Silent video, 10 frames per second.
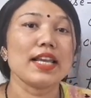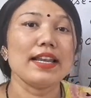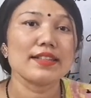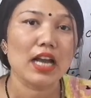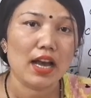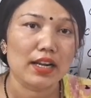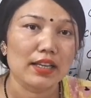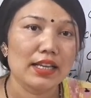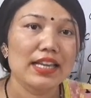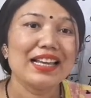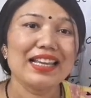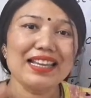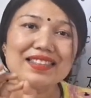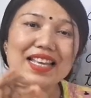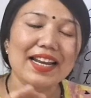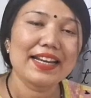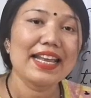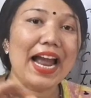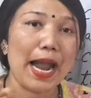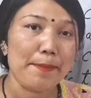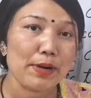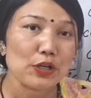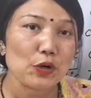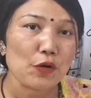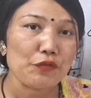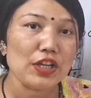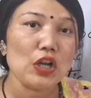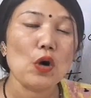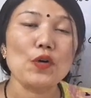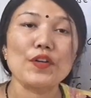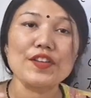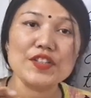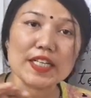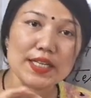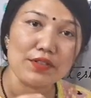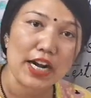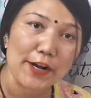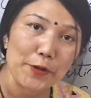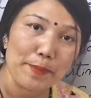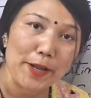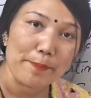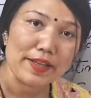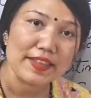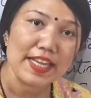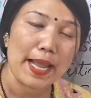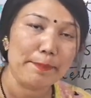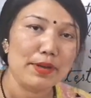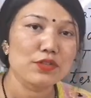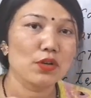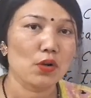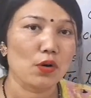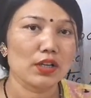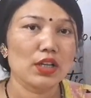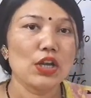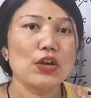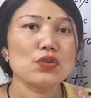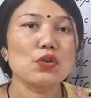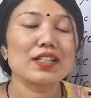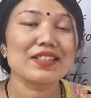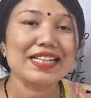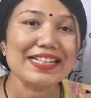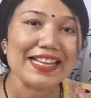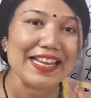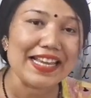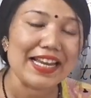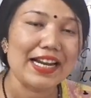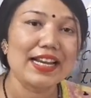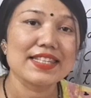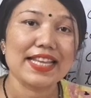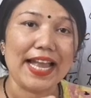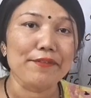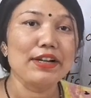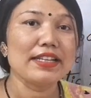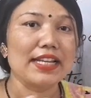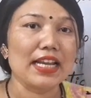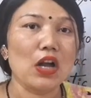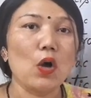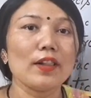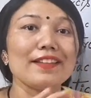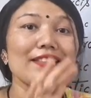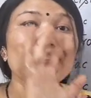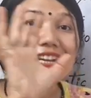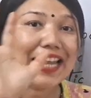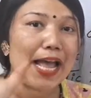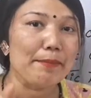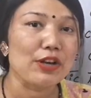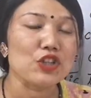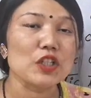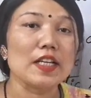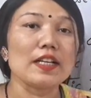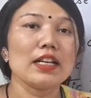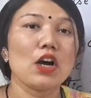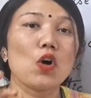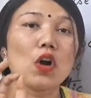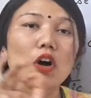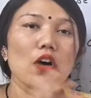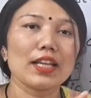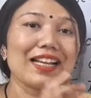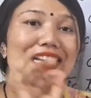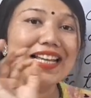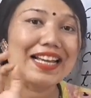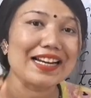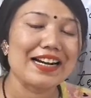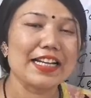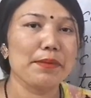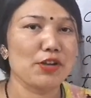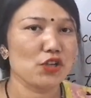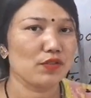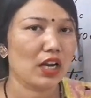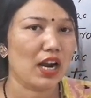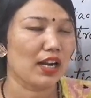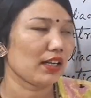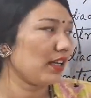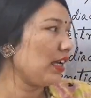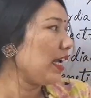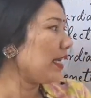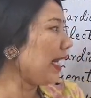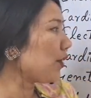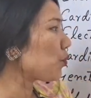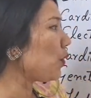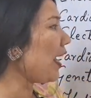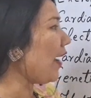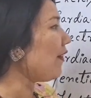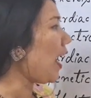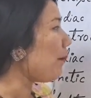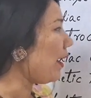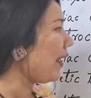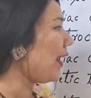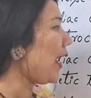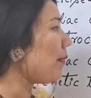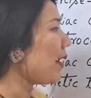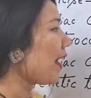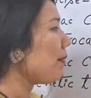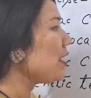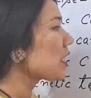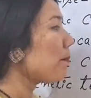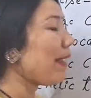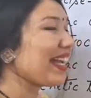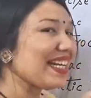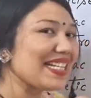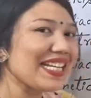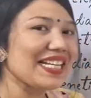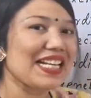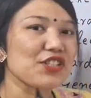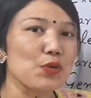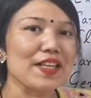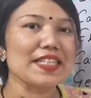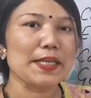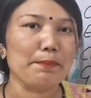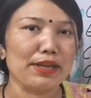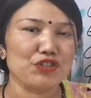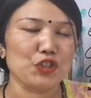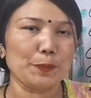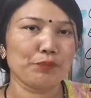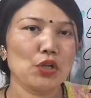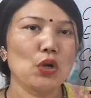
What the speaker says: cells are. Is there any hypertrophy or restrictive cardiomyopathy happens or not? So CT scan will tell all the three-dimensional or clear-cut image of the heart. Next we have MRI. MRI means magnetic resonance imaging.